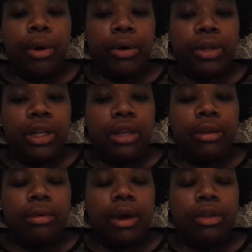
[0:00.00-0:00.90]

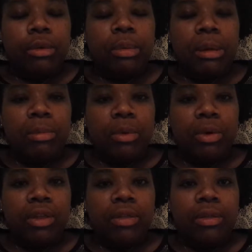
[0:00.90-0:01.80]
burden other people
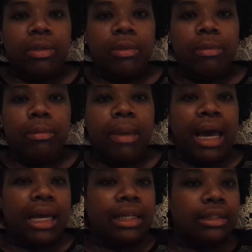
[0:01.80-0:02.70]
with
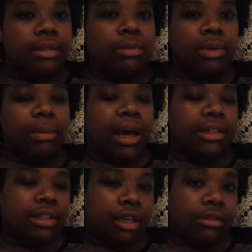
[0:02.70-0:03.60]
my
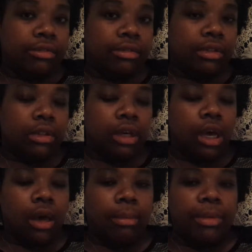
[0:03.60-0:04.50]
stuff,
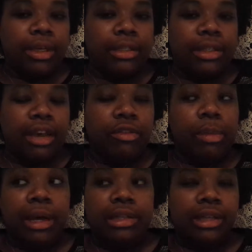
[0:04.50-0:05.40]
because
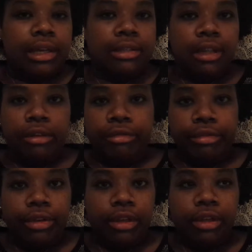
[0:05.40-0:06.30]
everybody's got
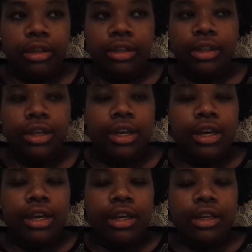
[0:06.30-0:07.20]
stuff.
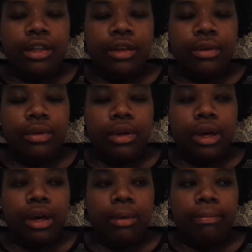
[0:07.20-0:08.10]
You know,
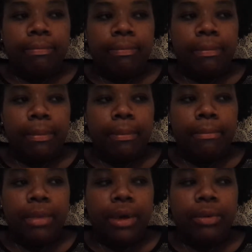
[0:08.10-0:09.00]

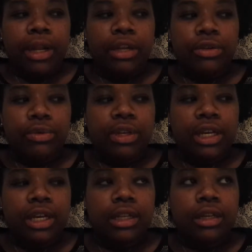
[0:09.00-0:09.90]
but when I do
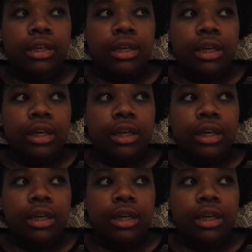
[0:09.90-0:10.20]
need to